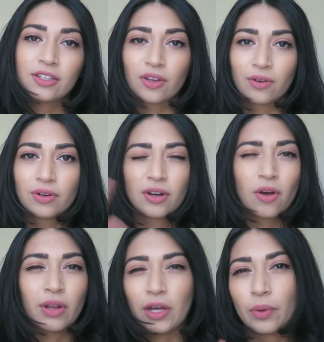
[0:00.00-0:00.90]
so
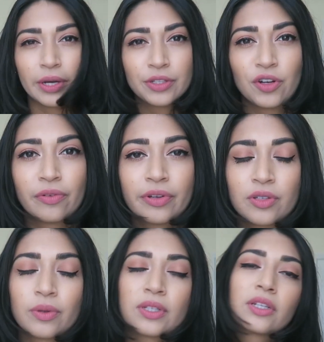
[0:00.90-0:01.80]
no like quick service was